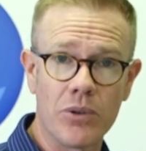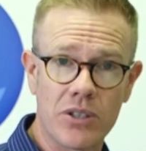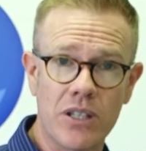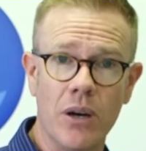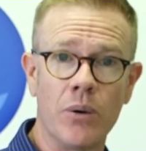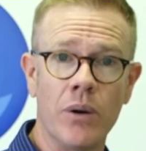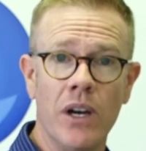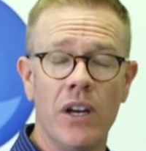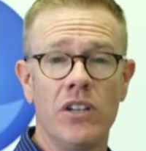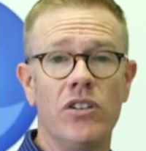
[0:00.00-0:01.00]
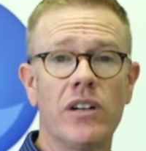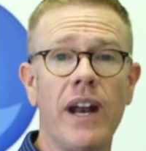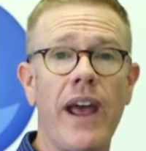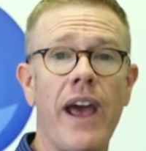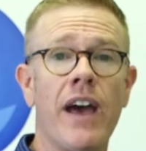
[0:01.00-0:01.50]
So you're going
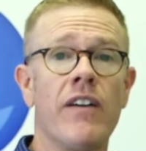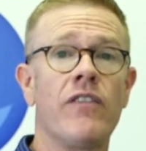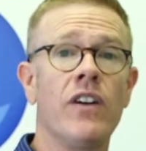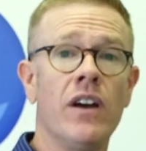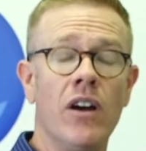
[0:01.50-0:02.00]
to have